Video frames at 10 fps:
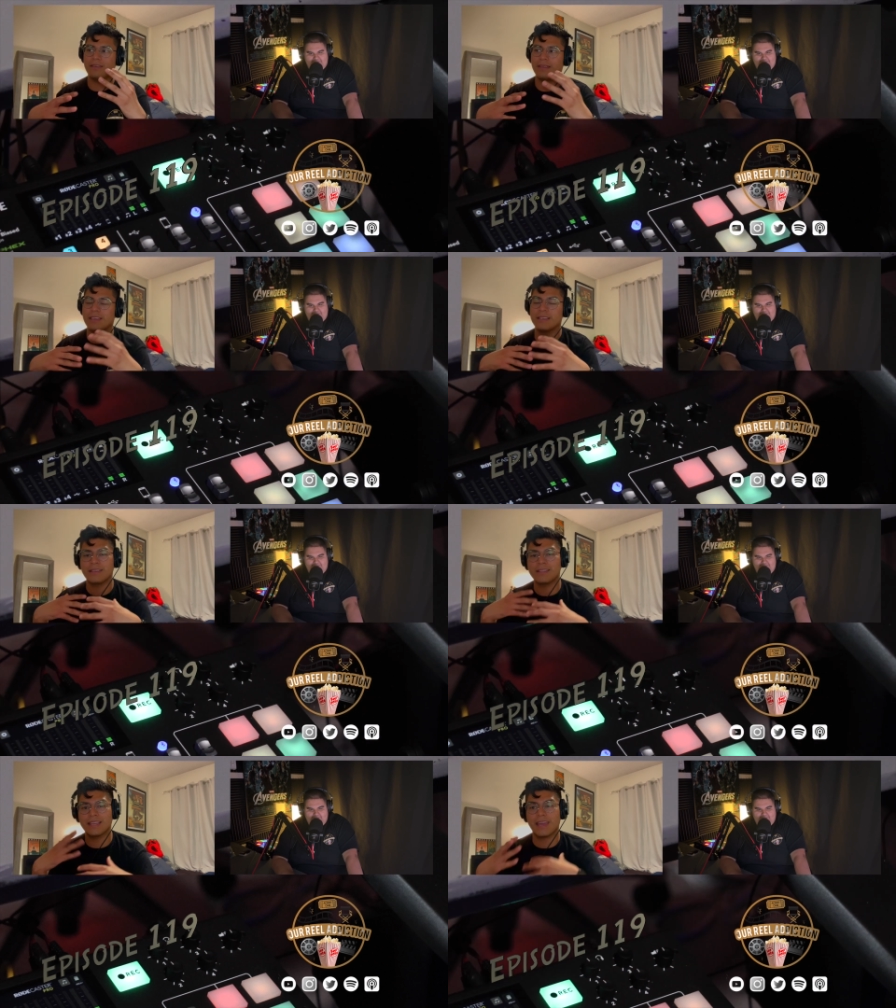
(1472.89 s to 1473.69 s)
to
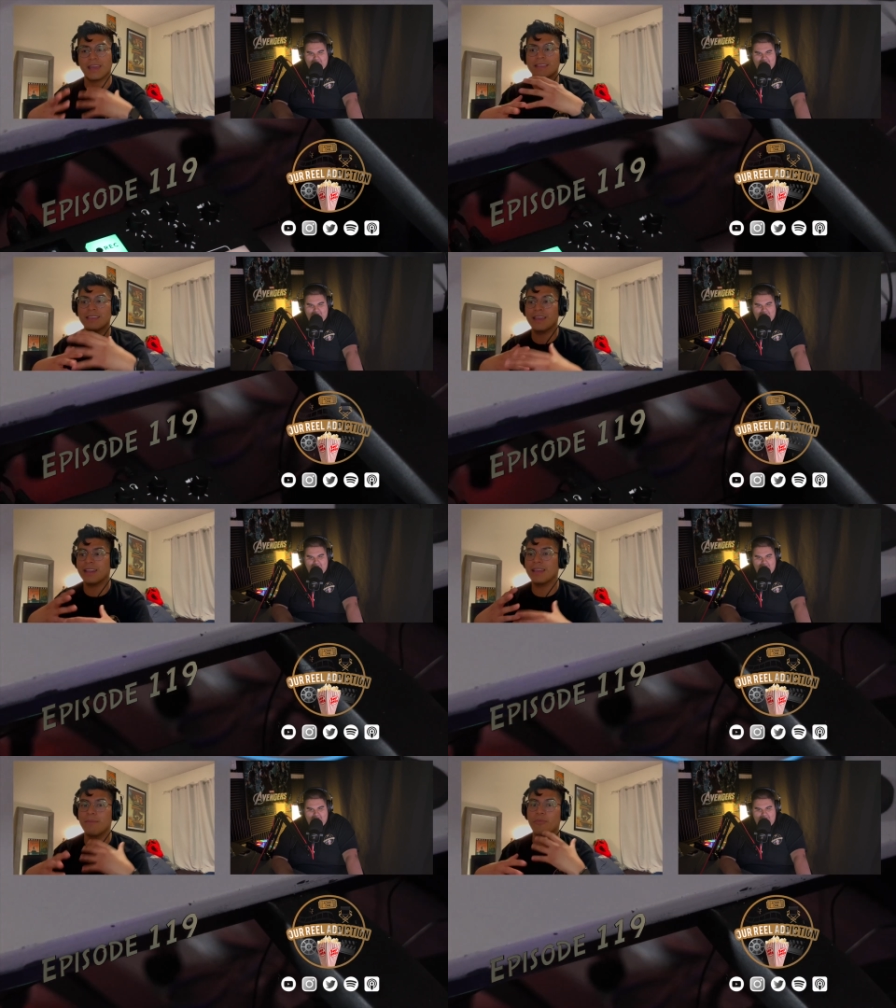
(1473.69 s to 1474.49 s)
kind
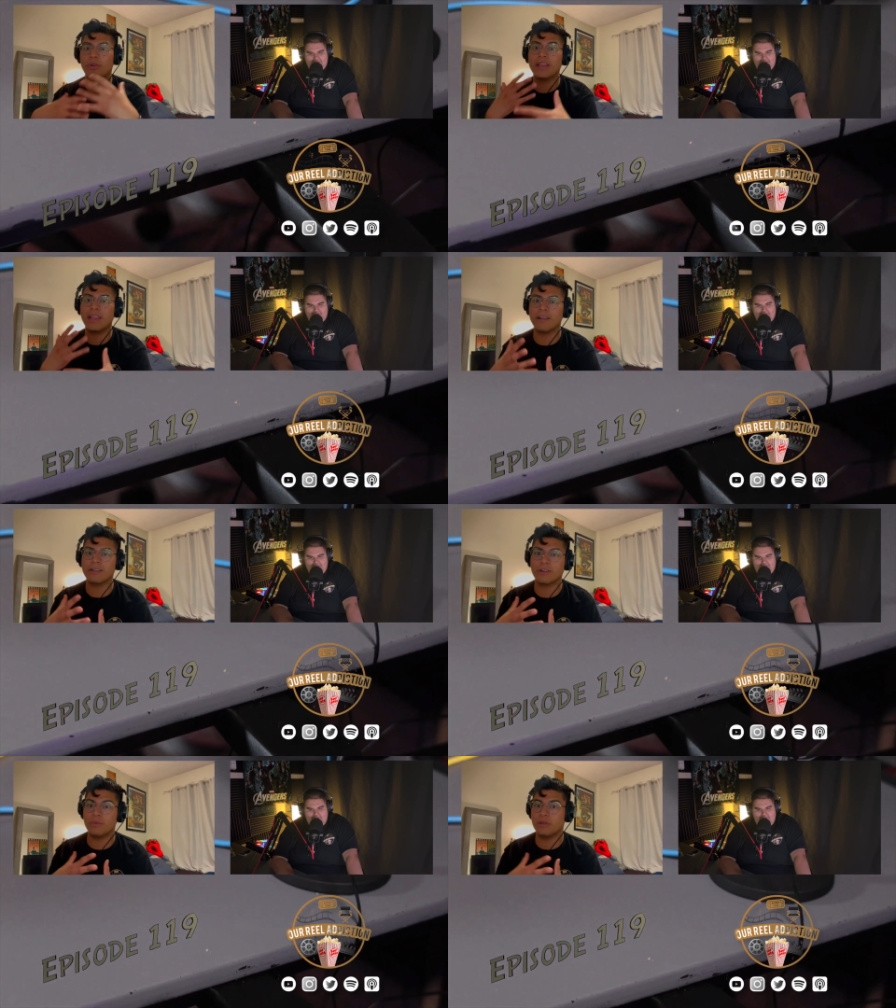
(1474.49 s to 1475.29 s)
of get more in
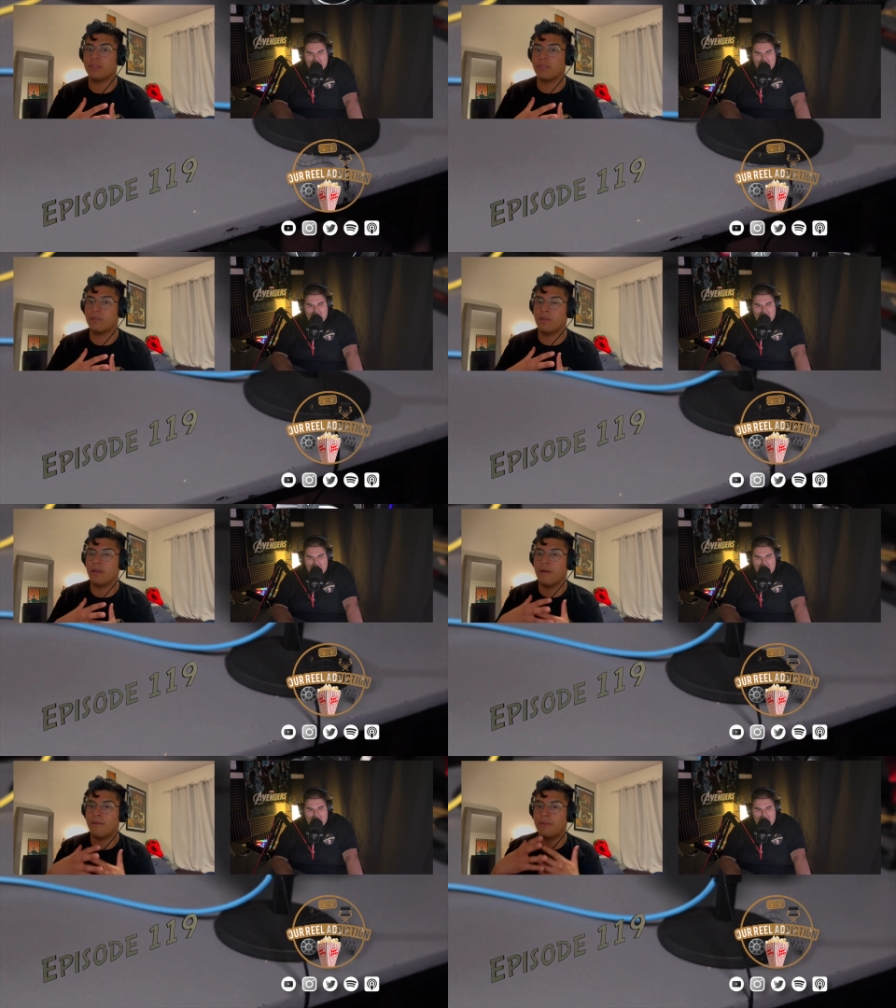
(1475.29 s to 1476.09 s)
character with
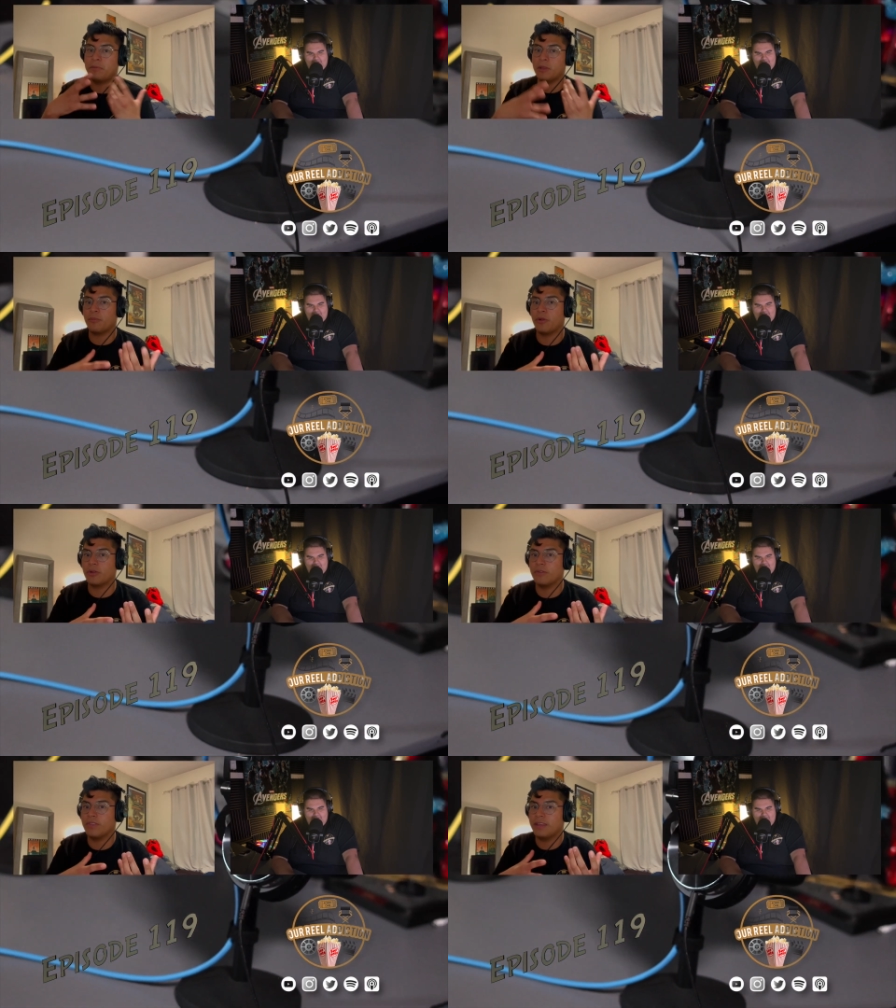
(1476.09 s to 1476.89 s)
the Peter
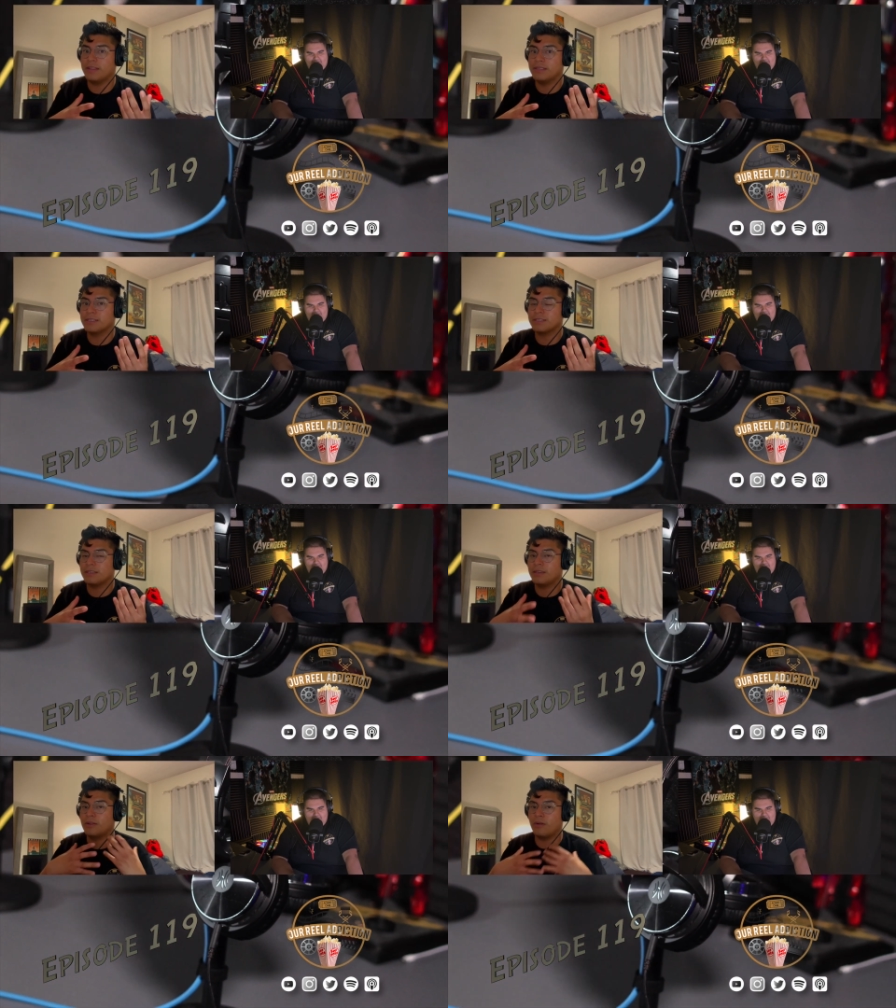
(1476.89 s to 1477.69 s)
Parker that is,
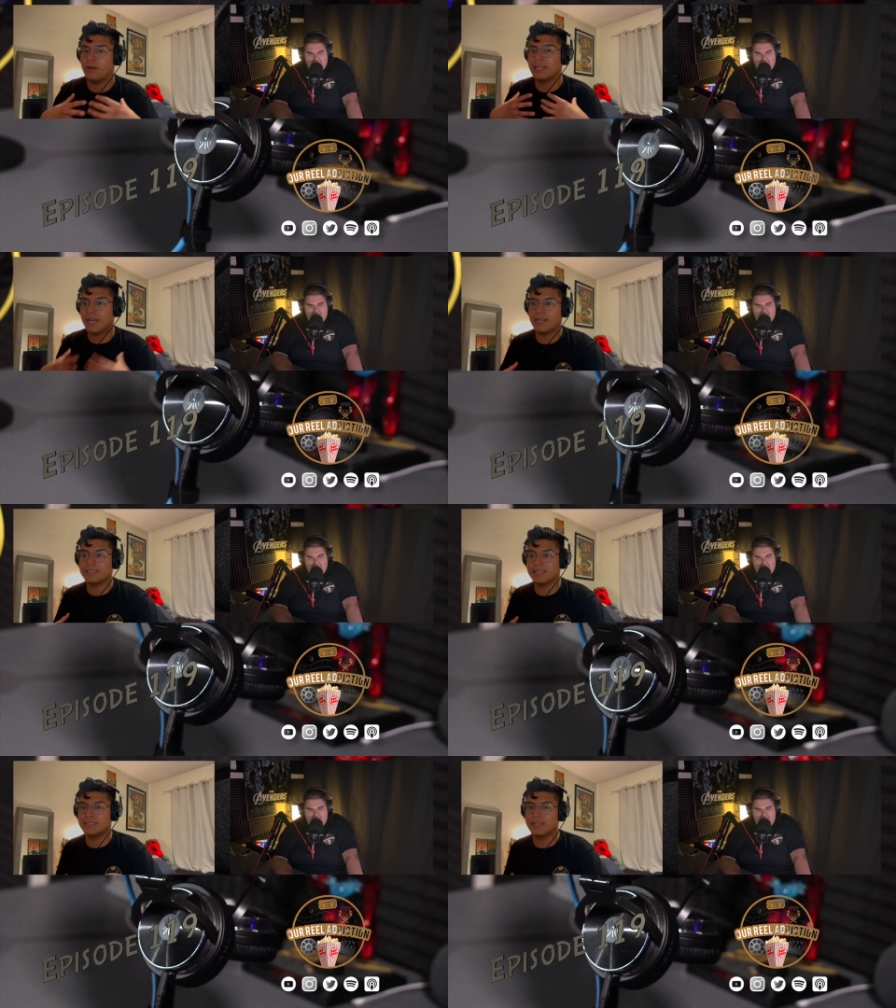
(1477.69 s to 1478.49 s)
you know, attached
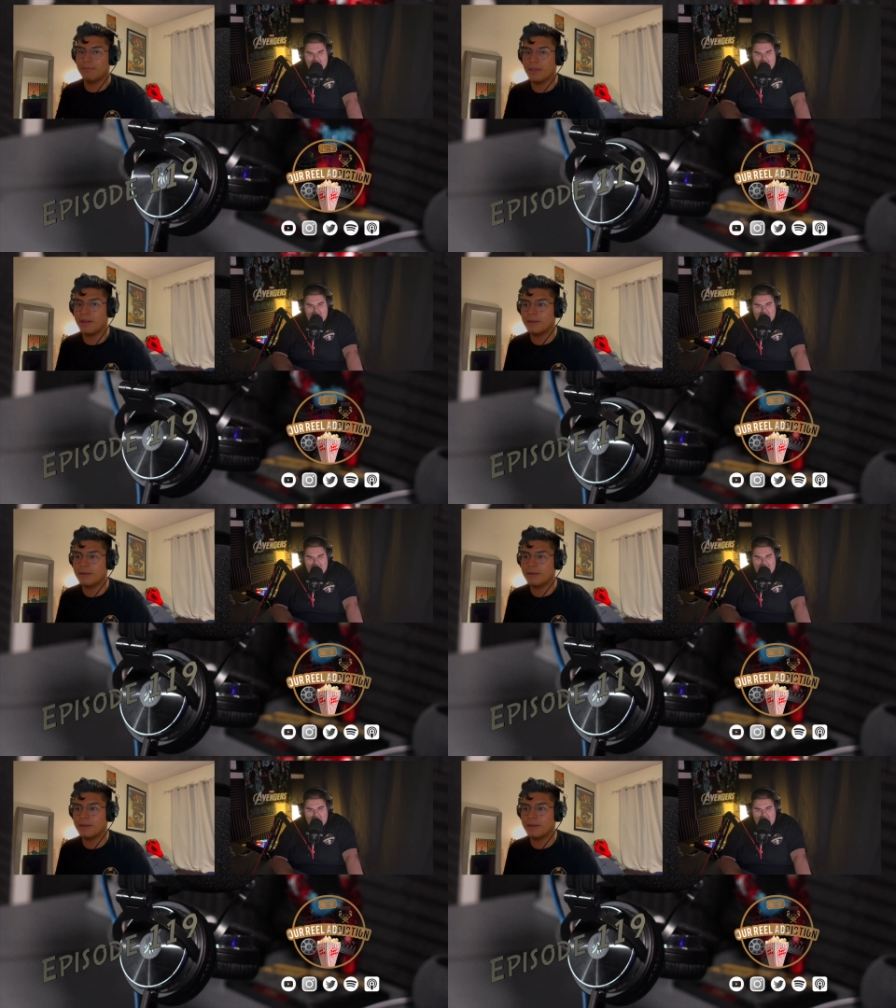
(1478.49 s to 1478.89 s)
to the symbiote.